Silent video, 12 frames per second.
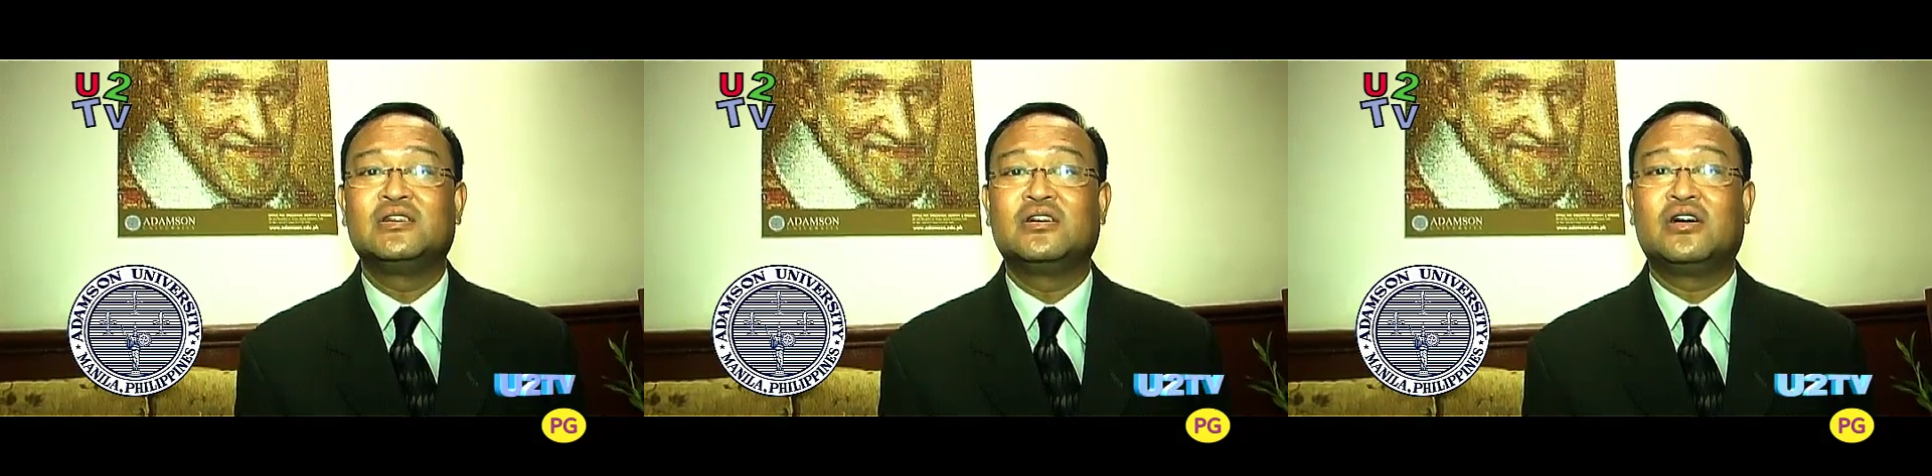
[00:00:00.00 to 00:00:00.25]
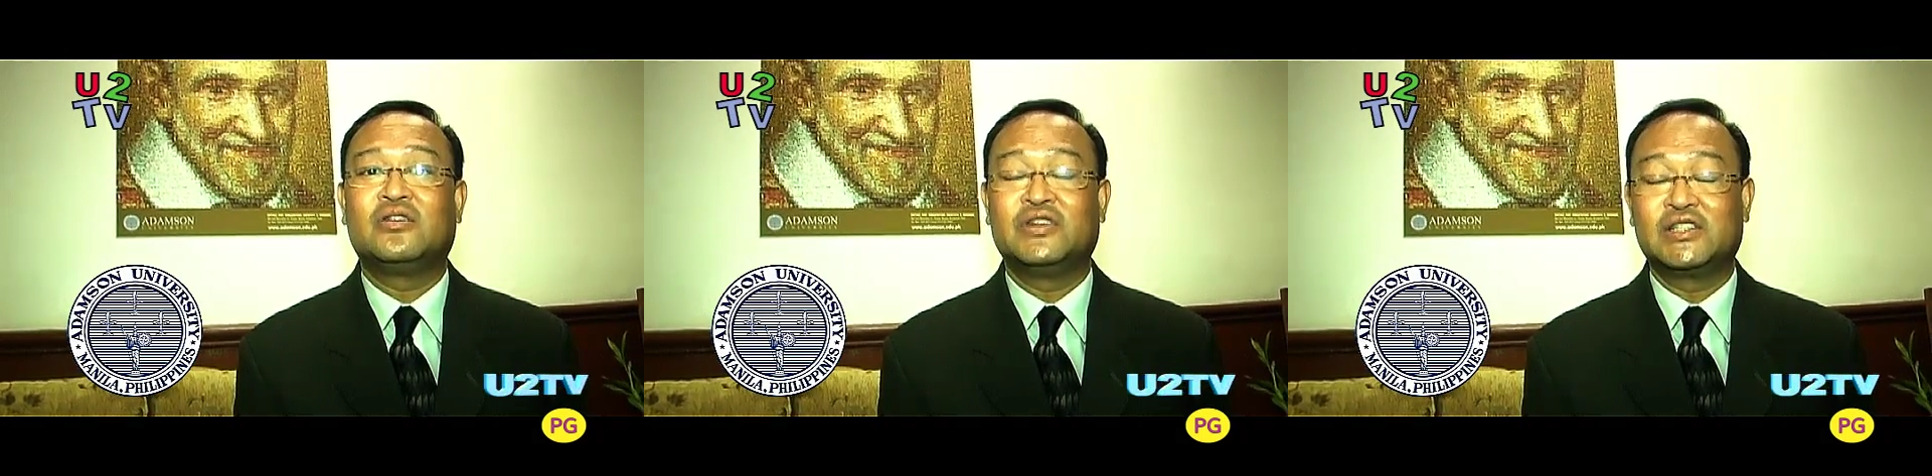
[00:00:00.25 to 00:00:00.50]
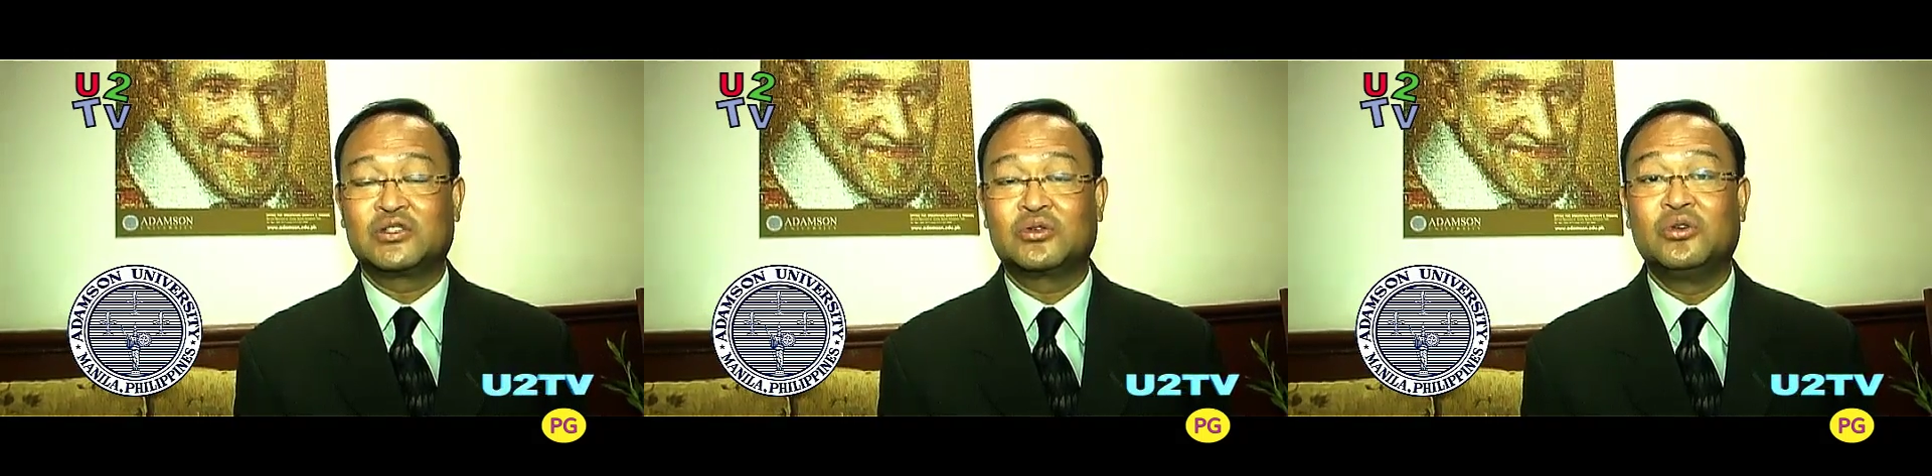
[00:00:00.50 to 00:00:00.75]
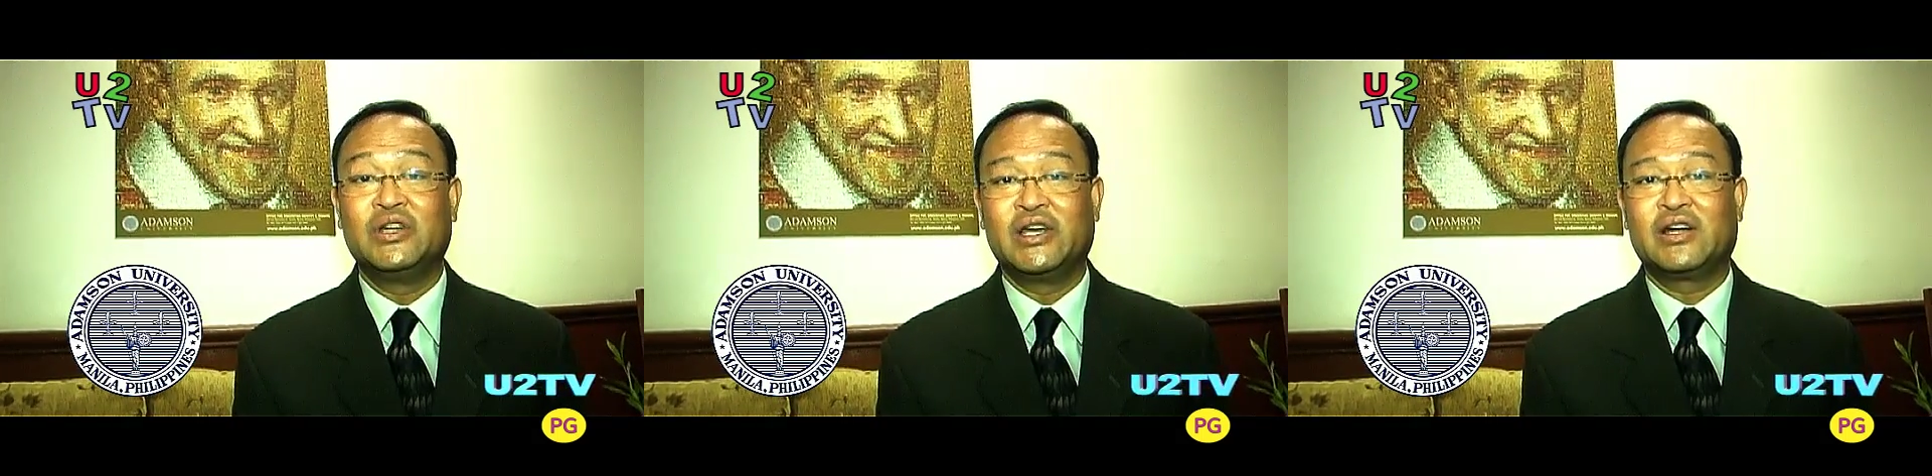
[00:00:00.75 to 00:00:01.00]
of the
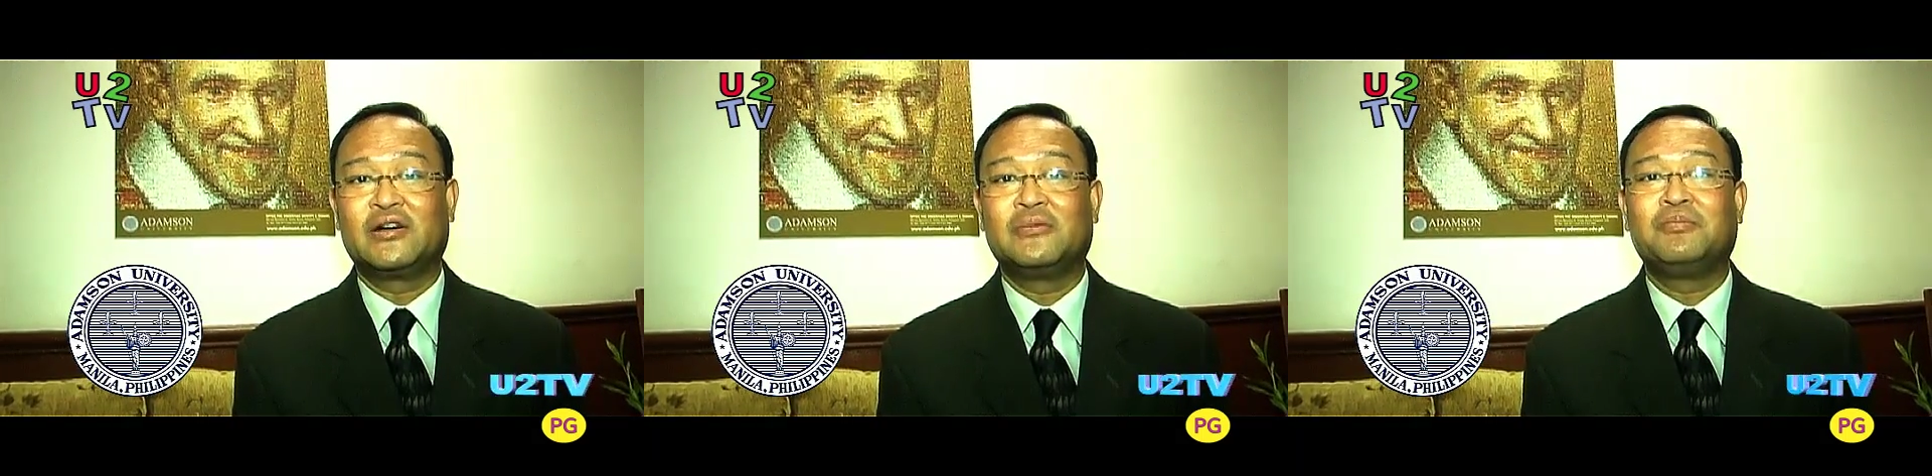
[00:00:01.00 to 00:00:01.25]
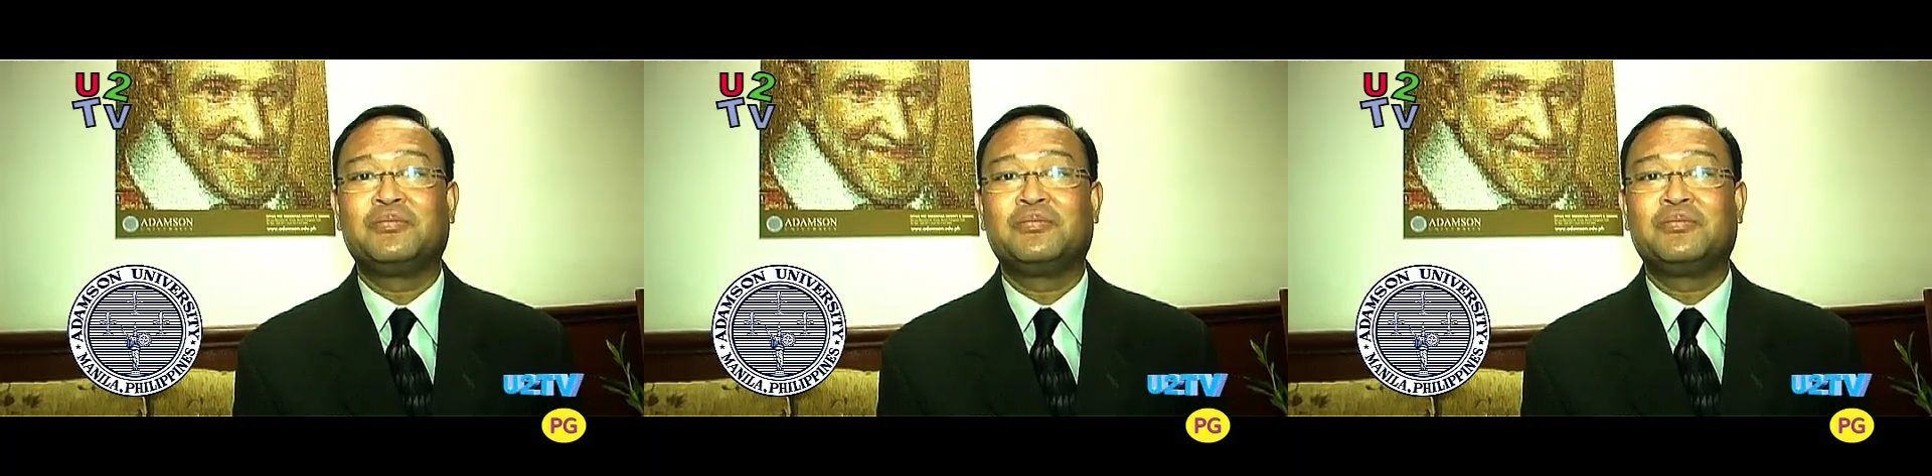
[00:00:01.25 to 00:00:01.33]
school year.